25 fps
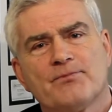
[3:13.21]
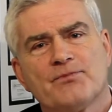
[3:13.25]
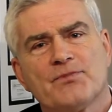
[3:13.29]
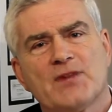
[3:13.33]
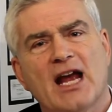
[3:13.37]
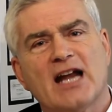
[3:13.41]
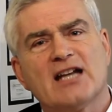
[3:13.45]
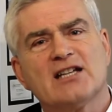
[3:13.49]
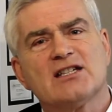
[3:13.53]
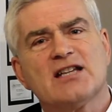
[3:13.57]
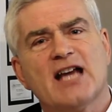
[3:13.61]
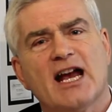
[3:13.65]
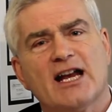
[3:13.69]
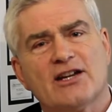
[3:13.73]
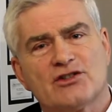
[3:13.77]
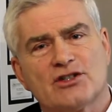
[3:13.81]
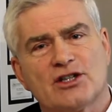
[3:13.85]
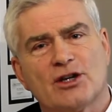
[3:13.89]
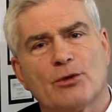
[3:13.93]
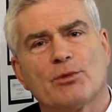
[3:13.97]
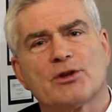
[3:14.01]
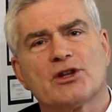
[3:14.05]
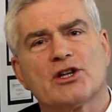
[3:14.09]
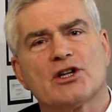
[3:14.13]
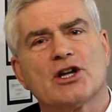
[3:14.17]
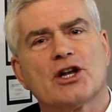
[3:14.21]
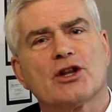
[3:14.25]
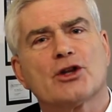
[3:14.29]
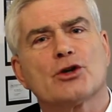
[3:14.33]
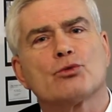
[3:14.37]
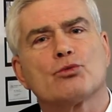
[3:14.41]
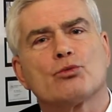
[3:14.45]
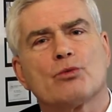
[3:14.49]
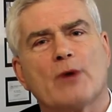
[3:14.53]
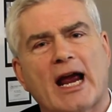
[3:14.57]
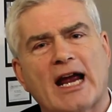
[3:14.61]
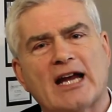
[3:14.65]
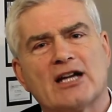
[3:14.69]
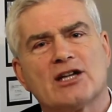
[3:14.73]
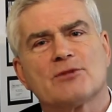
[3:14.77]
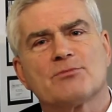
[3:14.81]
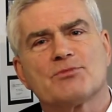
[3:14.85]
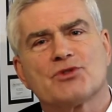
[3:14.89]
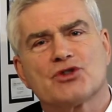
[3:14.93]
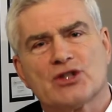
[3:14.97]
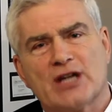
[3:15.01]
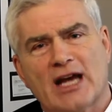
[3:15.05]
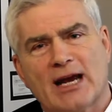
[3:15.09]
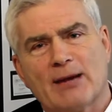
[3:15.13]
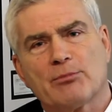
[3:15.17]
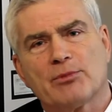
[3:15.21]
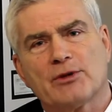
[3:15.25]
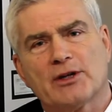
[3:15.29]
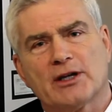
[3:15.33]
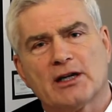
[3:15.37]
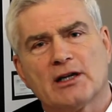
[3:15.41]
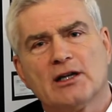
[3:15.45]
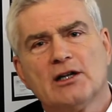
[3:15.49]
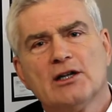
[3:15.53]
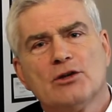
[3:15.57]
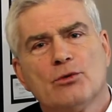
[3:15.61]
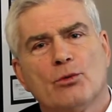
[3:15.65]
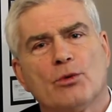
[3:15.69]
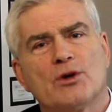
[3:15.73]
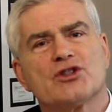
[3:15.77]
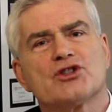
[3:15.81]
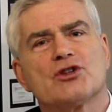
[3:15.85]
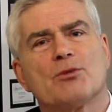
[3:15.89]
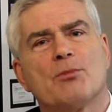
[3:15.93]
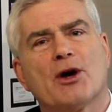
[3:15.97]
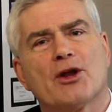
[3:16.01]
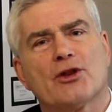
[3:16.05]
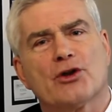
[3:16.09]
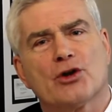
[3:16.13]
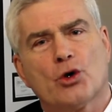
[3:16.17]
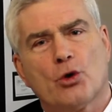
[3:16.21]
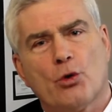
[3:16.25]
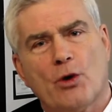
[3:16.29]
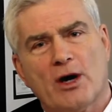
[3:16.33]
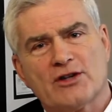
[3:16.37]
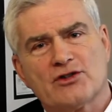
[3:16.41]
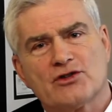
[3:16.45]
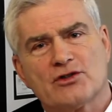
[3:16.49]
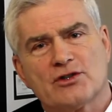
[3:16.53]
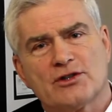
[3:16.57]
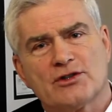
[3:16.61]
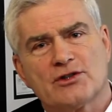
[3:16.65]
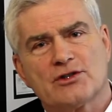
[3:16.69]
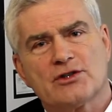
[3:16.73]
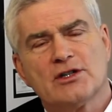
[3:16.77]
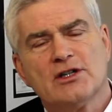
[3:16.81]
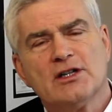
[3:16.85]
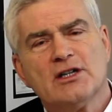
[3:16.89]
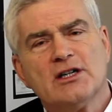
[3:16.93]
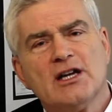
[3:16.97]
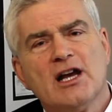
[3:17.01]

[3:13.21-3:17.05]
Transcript: and test it with another random sampling with some other questions.